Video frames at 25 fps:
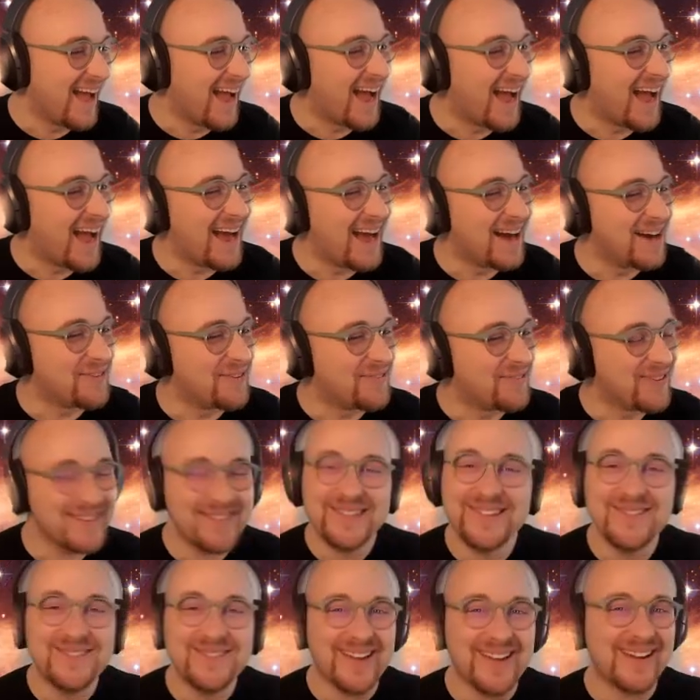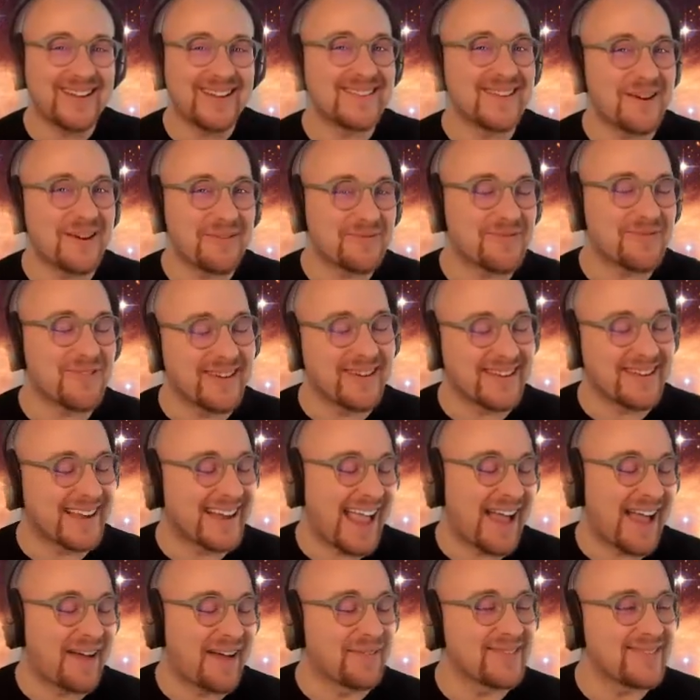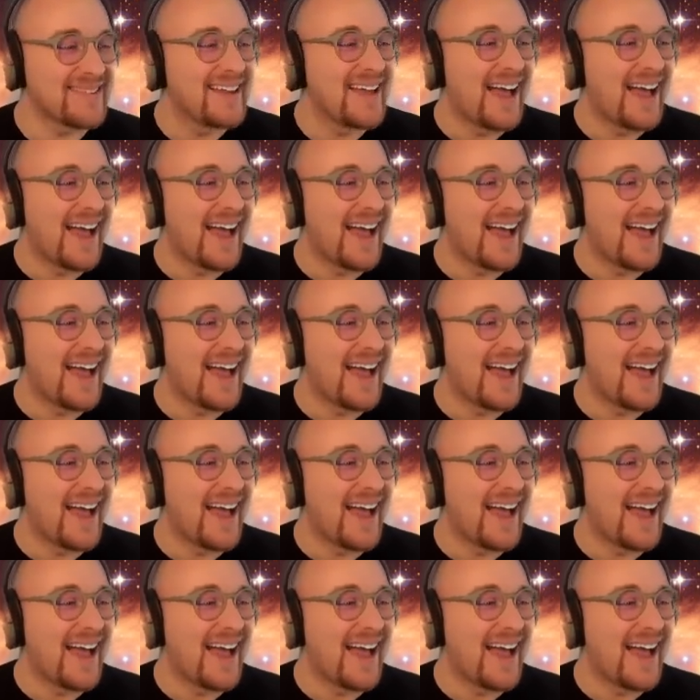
Once you've signed up for an account,